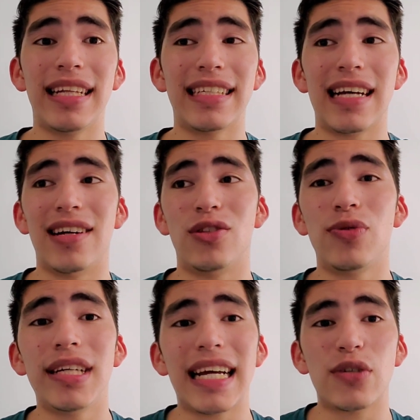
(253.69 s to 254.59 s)
this
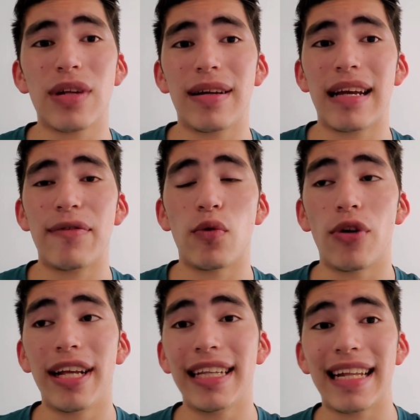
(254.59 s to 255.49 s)
tweet, I just want to give you a
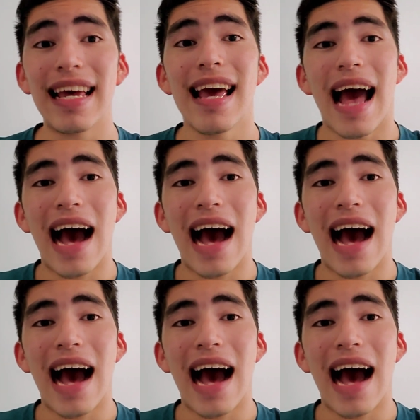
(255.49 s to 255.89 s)
warning that